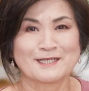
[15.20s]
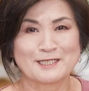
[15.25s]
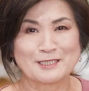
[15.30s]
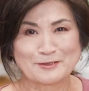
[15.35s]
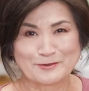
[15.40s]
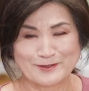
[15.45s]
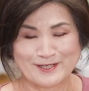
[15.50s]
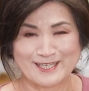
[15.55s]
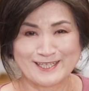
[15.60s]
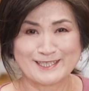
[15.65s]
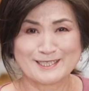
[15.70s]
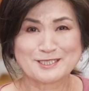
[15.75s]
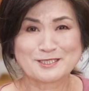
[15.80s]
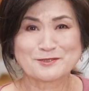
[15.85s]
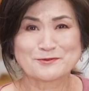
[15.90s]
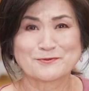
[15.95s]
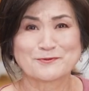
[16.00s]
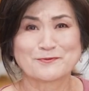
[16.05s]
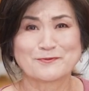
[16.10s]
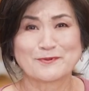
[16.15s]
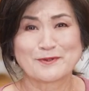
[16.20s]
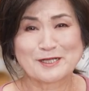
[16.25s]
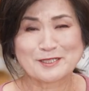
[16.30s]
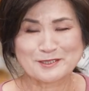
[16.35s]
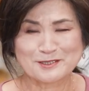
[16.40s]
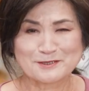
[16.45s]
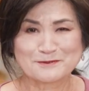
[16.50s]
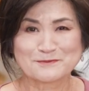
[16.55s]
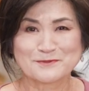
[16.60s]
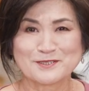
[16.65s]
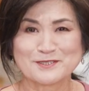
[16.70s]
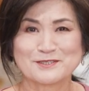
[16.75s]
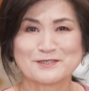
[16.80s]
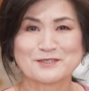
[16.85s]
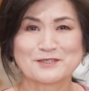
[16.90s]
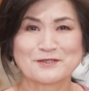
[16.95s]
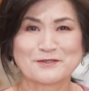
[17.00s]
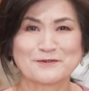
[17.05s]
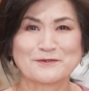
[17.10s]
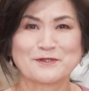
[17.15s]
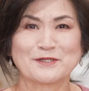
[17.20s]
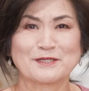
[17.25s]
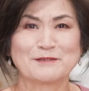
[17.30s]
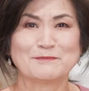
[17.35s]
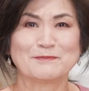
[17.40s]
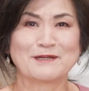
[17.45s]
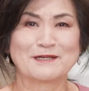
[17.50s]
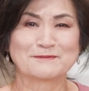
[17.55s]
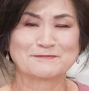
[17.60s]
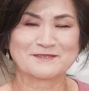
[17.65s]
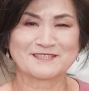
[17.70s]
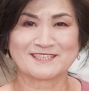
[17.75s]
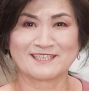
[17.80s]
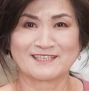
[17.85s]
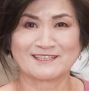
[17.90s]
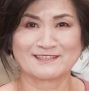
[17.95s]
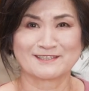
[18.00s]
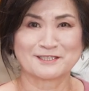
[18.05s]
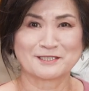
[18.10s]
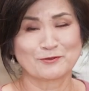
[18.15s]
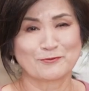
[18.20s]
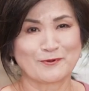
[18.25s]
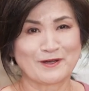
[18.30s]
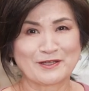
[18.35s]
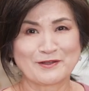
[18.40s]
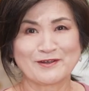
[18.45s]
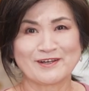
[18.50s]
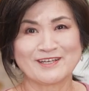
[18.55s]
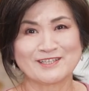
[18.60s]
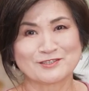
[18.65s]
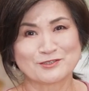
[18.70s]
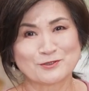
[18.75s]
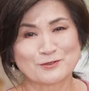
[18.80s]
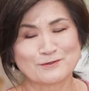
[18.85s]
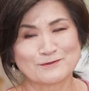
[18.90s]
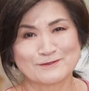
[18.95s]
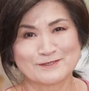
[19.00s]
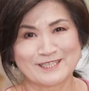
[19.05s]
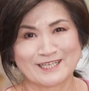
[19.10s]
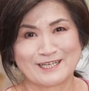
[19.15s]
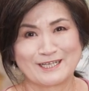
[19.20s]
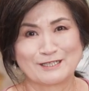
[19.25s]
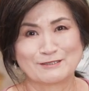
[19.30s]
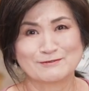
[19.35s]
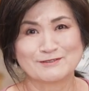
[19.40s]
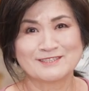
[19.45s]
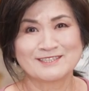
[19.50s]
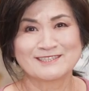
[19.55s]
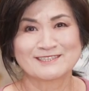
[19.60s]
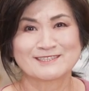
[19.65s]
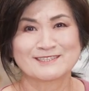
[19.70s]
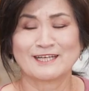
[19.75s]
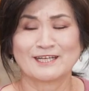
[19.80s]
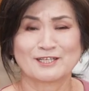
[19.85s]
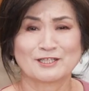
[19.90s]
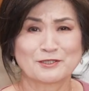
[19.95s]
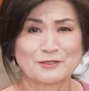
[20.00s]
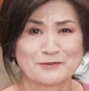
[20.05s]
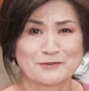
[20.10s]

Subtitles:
Hello guys, welcome to Korean Bapsang. The weather has cooled down and